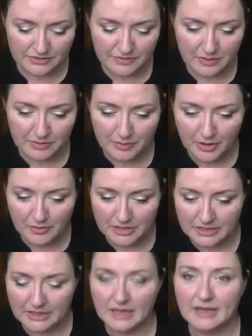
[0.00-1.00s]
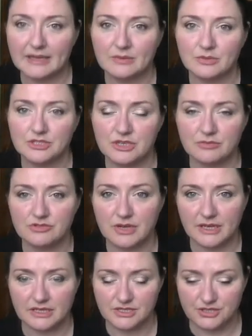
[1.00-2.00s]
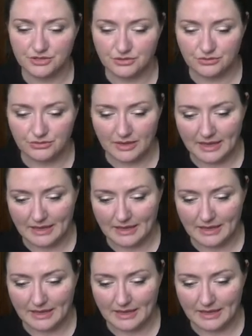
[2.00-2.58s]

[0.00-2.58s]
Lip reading: from the permanent line, which I'm trying to